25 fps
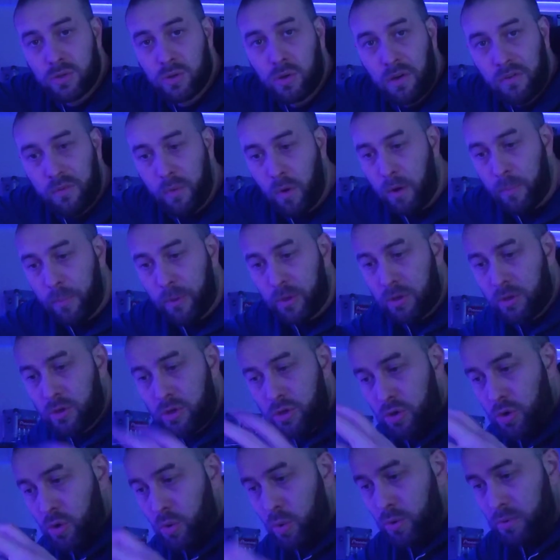the software, but
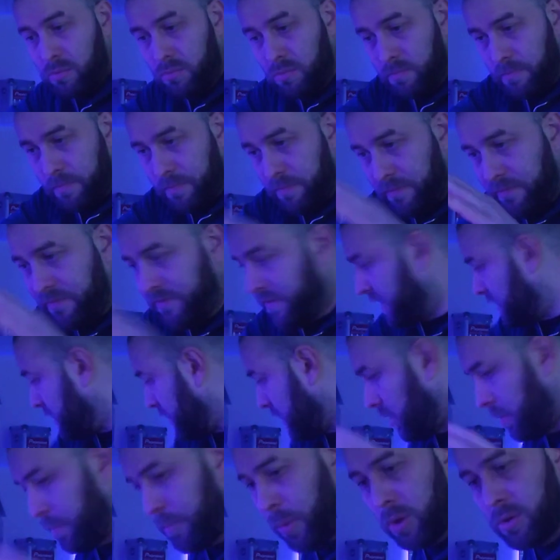there's no
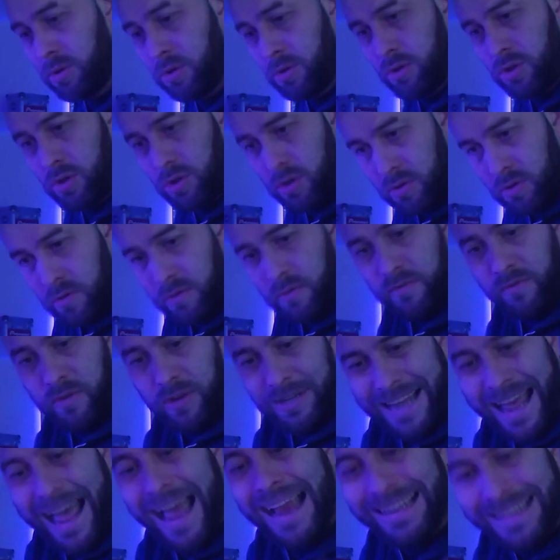physical buttons for
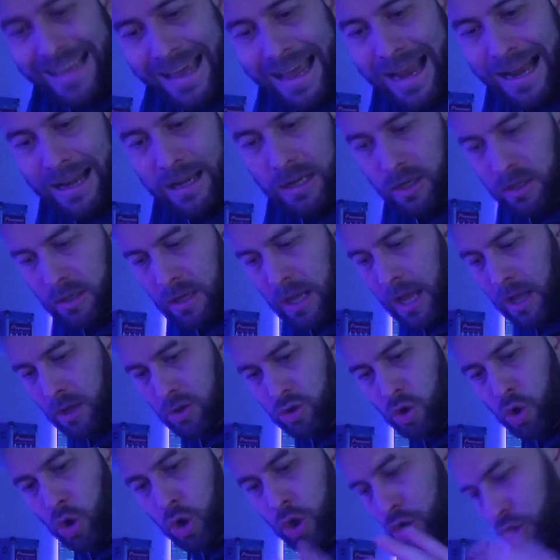tactile
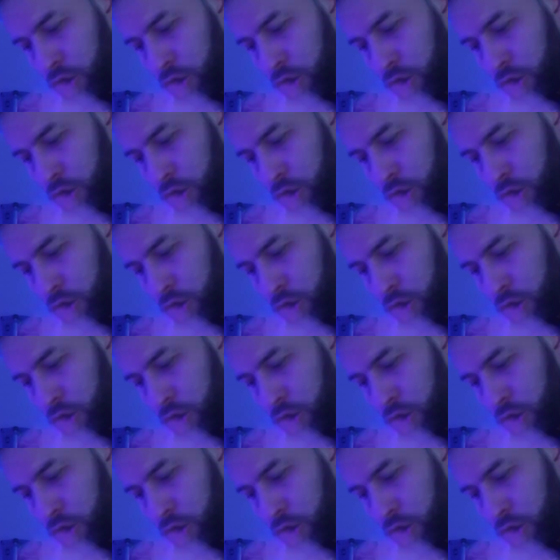hands-on